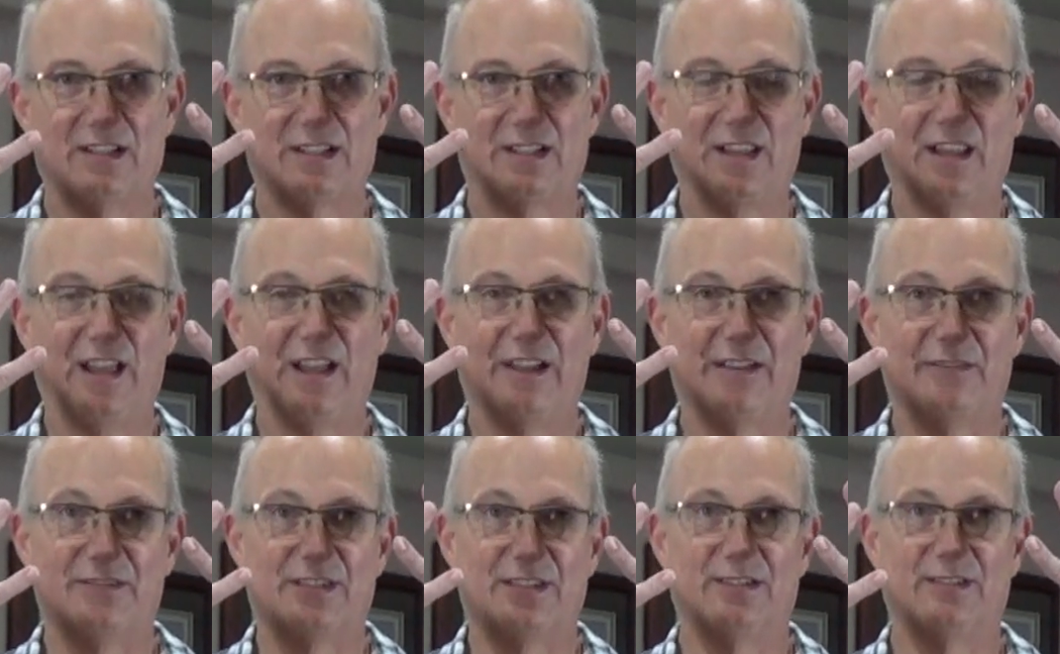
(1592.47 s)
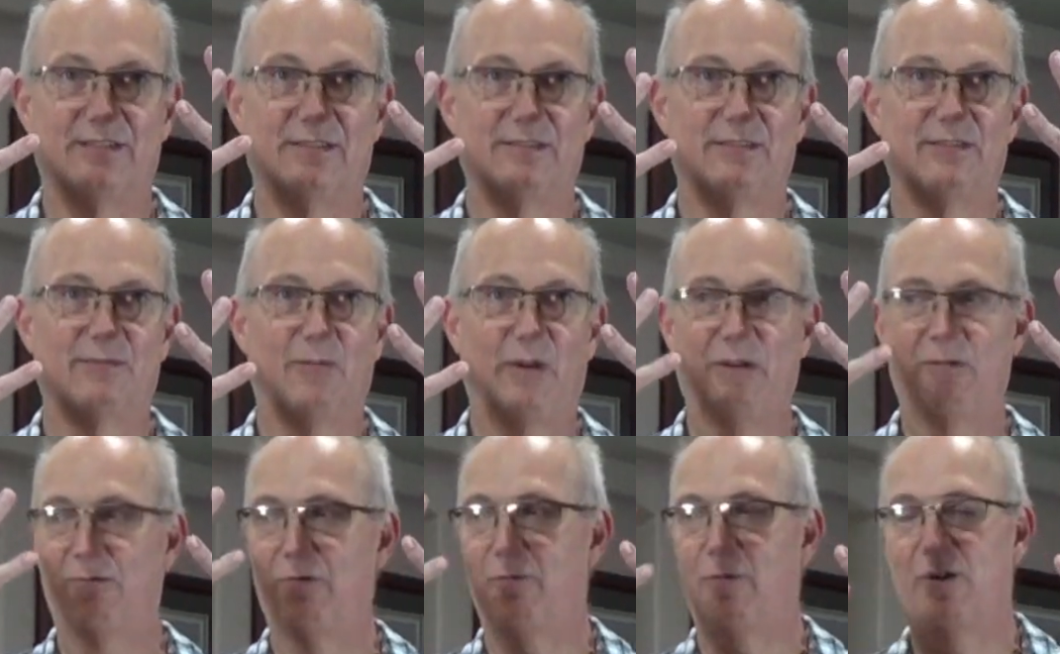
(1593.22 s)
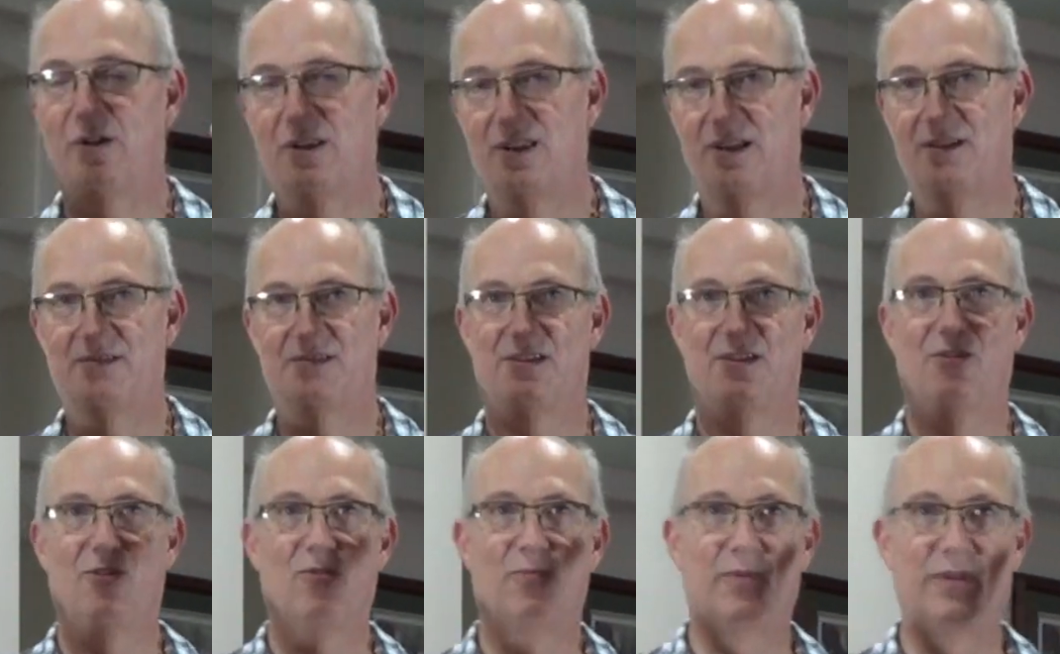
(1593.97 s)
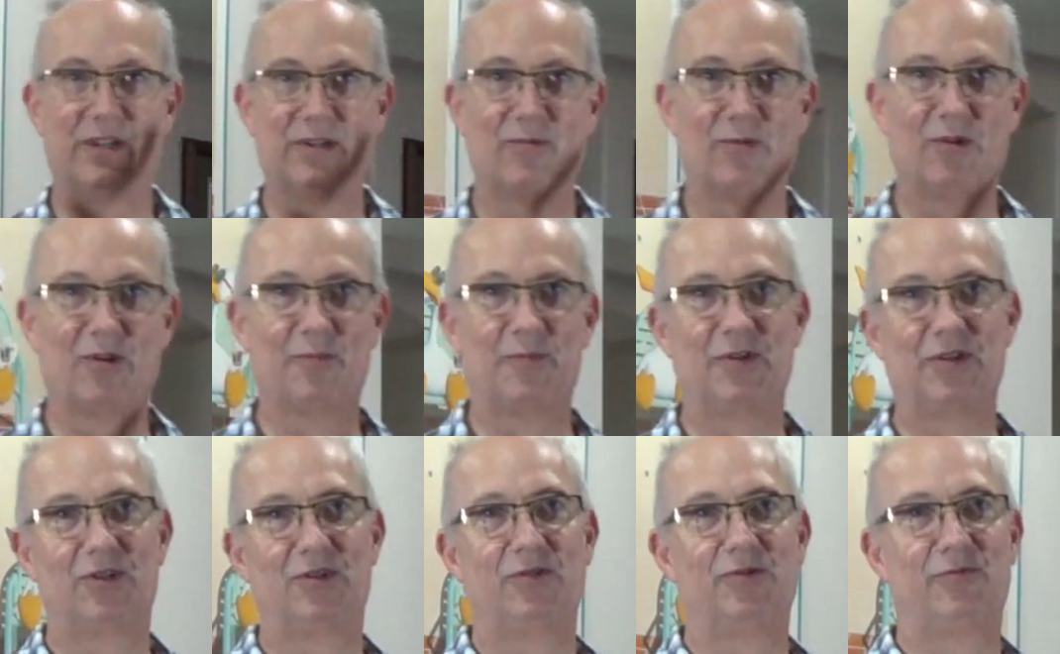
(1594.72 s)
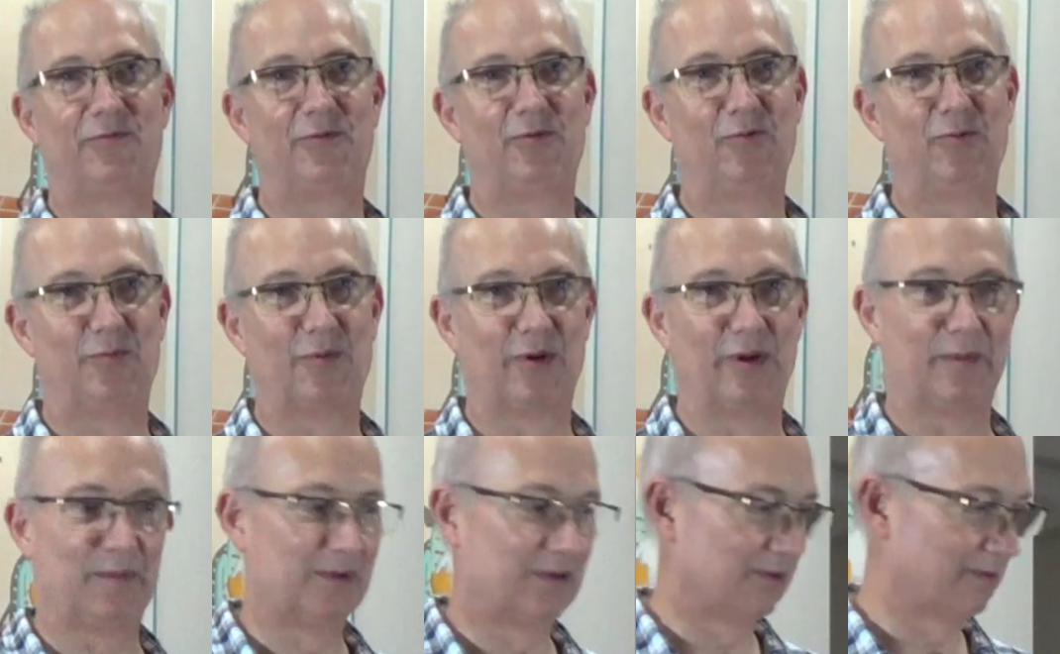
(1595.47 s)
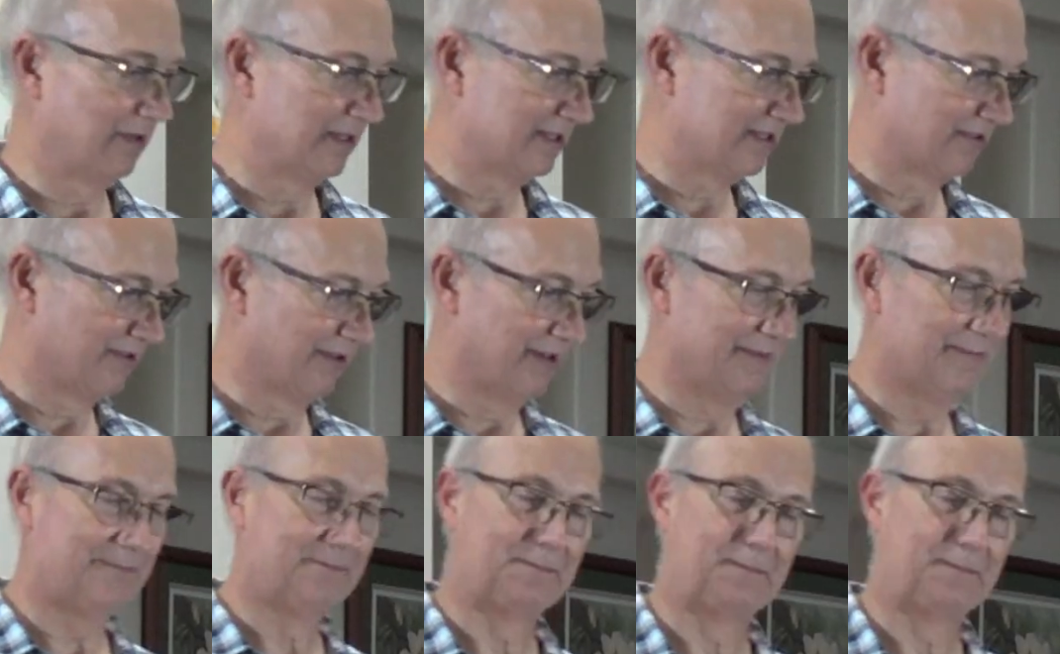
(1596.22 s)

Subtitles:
gloves. Why don't we wear gloves at home, but you wear them when you do food prep in a restaurant?